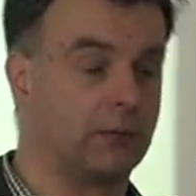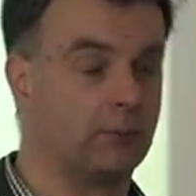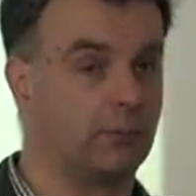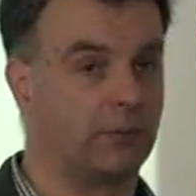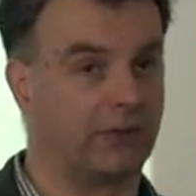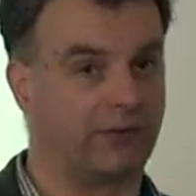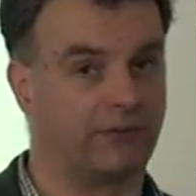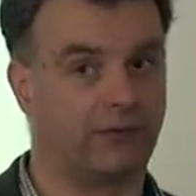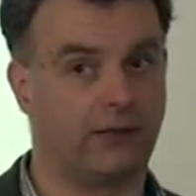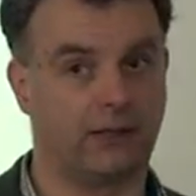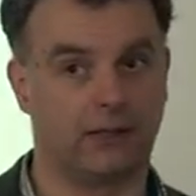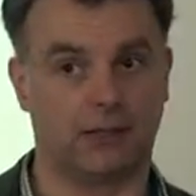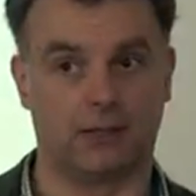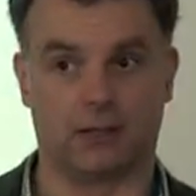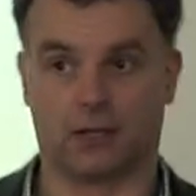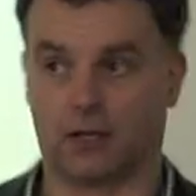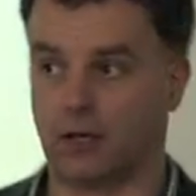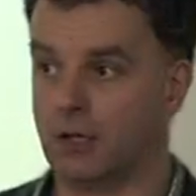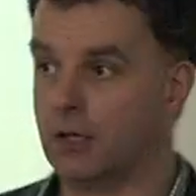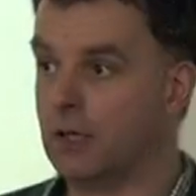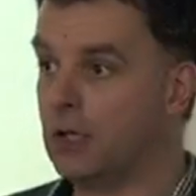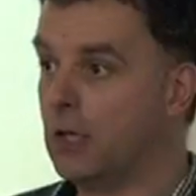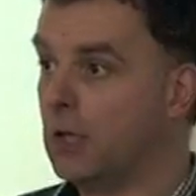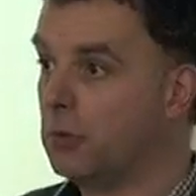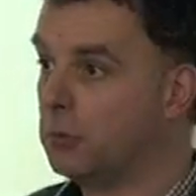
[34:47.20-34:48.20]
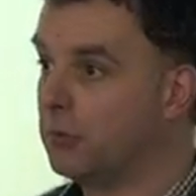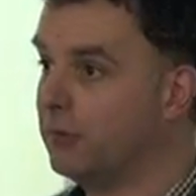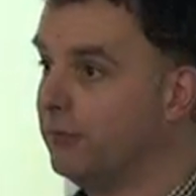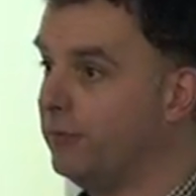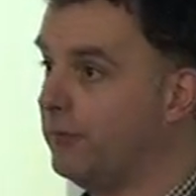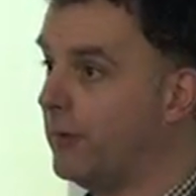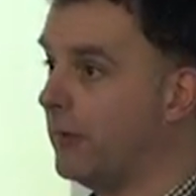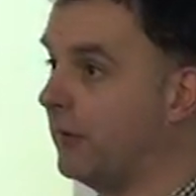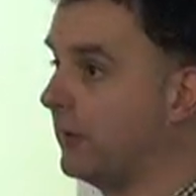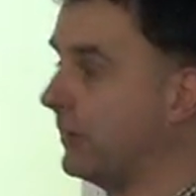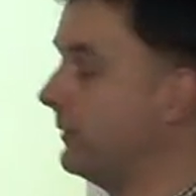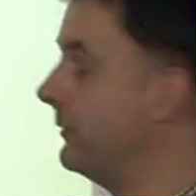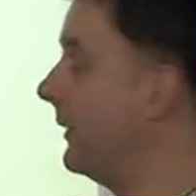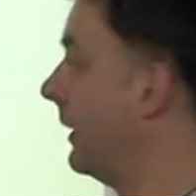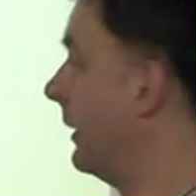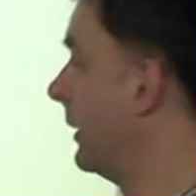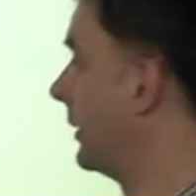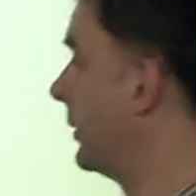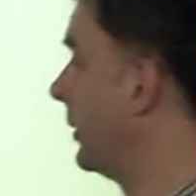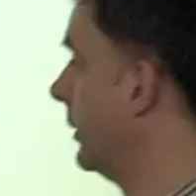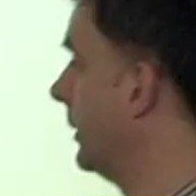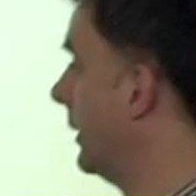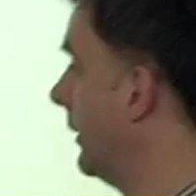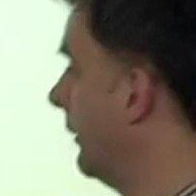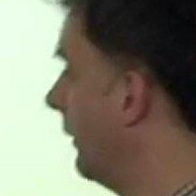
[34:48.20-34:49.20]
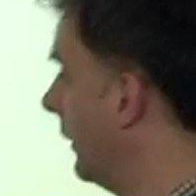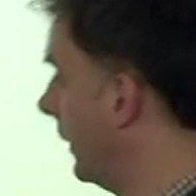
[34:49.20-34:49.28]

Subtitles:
in particular were very, very good at